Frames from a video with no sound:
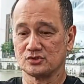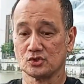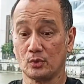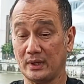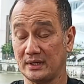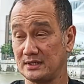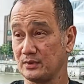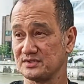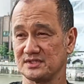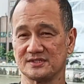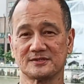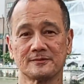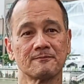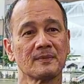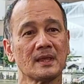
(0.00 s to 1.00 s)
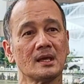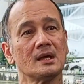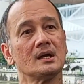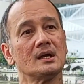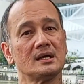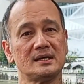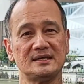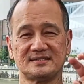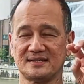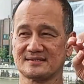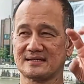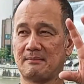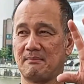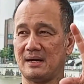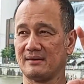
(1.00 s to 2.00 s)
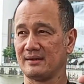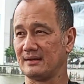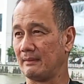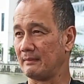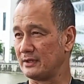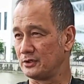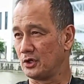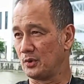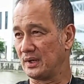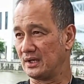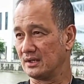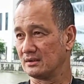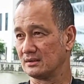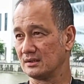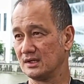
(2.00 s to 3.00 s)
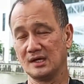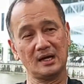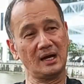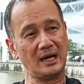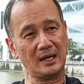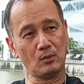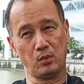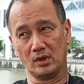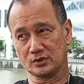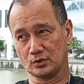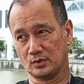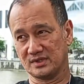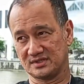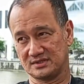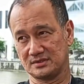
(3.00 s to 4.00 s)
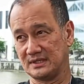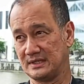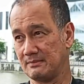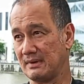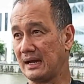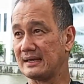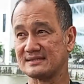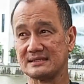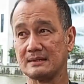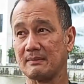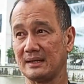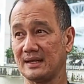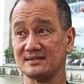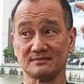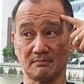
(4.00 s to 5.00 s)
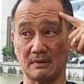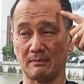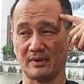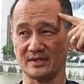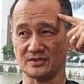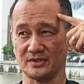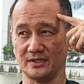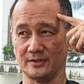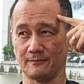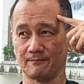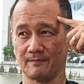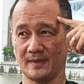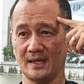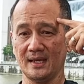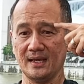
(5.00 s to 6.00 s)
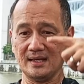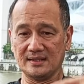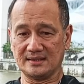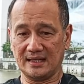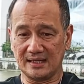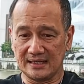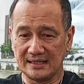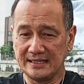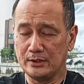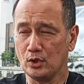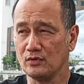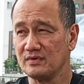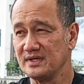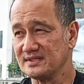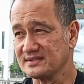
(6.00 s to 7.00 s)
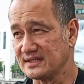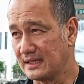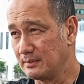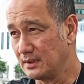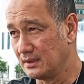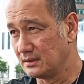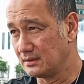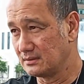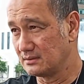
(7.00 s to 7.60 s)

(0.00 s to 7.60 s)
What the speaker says: So what I did was this. He says, "Come on," right? I'm at the doorway. I walk towards him. I say my lines memorized already. Then I lean over his table,